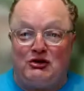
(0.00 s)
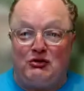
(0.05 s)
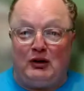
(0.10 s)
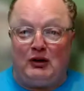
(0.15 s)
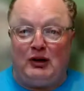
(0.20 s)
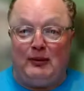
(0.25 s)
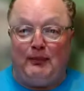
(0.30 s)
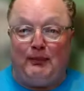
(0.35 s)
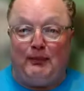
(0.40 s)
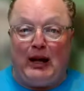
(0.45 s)

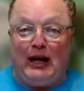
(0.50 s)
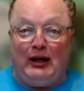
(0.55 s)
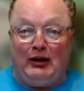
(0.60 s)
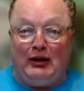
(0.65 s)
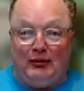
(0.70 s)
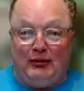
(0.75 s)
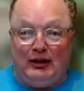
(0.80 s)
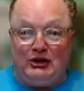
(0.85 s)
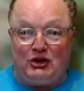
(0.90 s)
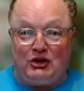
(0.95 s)
that's where the
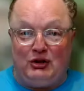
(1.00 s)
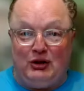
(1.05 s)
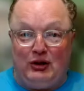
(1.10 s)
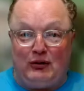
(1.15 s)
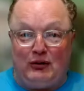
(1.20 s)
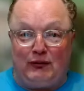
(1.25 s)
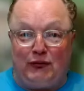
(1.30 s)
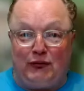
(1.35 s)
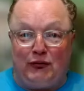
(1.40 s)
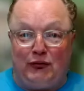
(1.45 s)

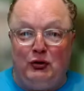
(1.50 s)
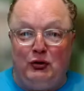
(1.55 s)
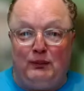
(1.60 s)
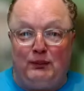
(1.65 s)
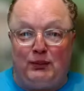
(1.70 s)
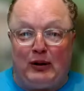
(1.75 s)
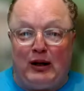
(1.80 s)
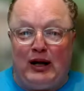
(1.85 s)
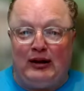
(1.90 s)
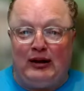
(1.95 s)
bioengineered
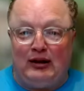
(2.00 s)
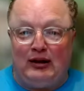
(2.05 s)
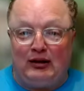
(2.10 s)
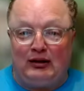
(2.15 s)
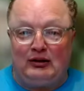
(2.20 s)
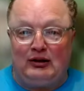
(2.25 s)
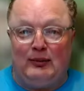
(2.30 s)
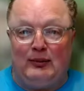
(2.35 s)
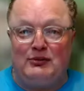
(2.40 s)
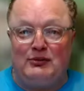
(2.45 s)
food
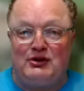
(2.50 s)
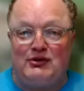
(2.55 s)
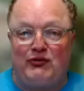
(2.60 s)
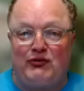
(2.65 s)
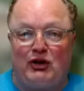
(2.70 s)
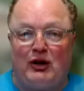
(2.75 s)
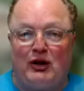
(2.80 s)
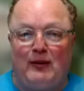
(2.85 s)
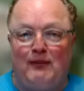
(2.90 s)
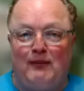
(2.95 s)
product
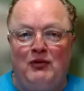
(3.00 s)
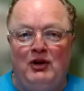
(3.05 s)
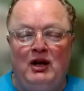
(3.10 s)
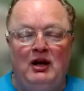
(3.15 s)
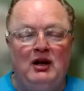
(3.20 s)
comes from.